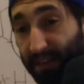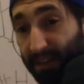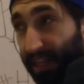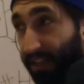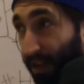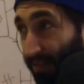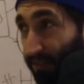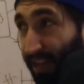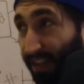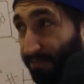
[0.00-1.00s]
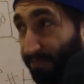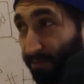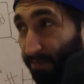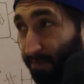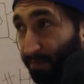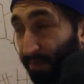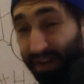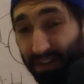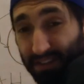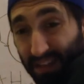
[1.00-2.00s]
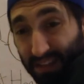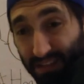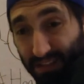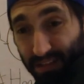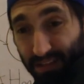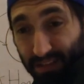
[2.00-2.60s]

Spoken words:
then you have to have minus 6.